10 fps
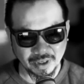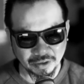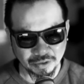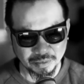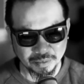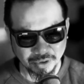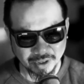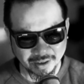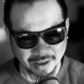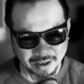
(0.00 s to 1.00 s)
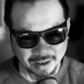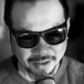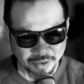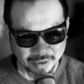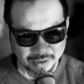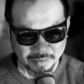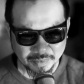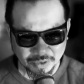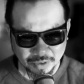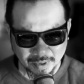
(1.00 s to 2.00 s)
Good morning, guys. Welcome
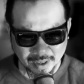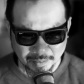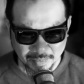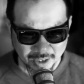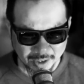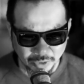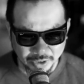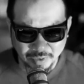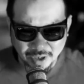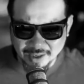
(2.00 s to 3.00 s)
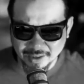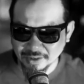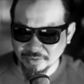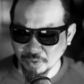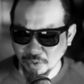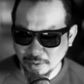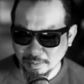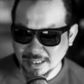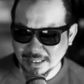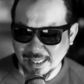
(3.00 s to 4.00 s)
to my Monday morning rant for
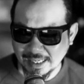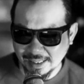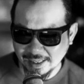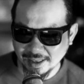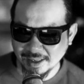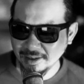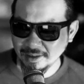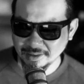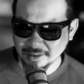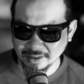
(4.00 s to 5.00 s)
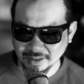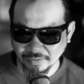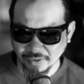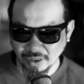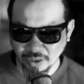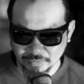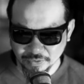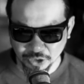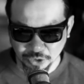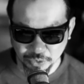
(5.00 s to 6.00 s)
Monday, the 7th of
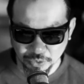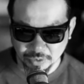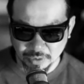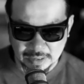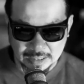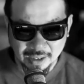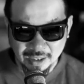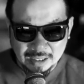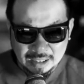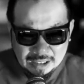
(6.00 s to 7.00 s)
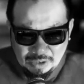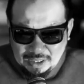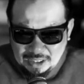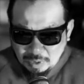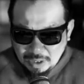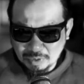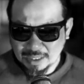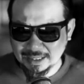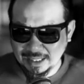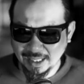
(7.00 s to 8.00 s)
June,
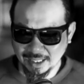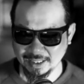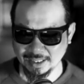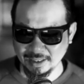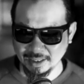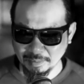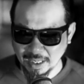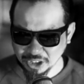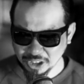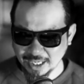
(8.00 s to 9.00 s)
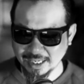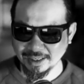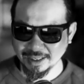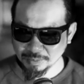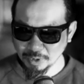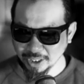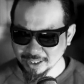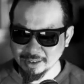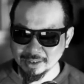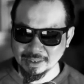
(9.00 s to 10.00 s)
2021. A bit chilly this morning.
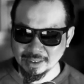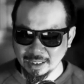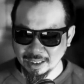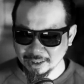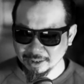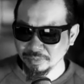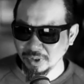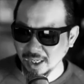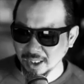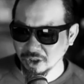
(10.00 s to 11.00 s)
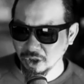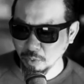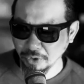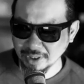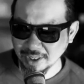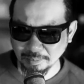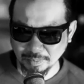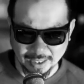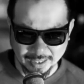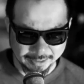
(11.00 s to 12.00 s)
I actually got woken up
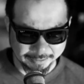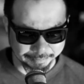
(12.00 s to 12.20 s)
by